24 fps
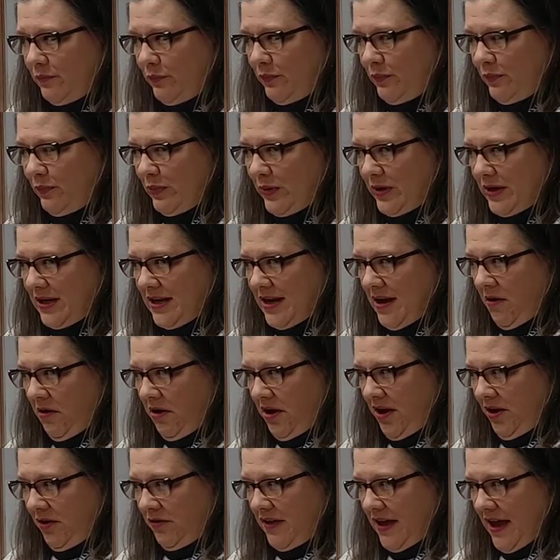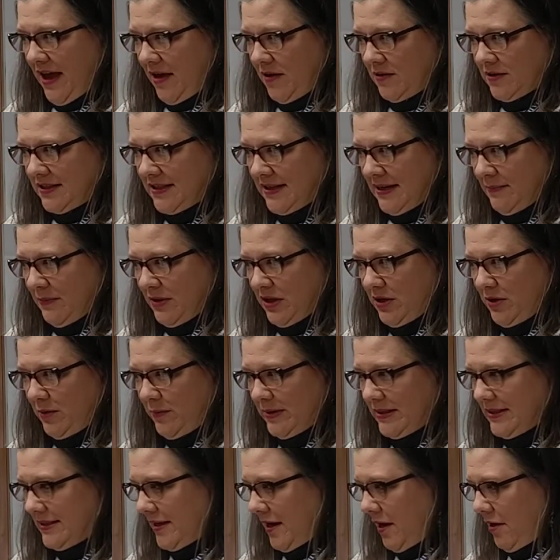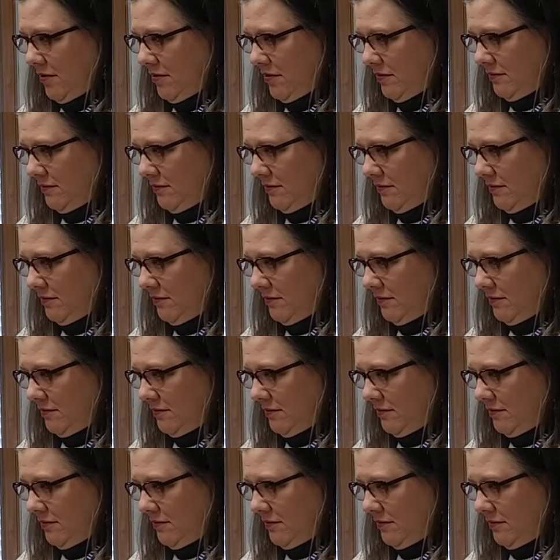But now I hear the owls and I'm a little bit scared.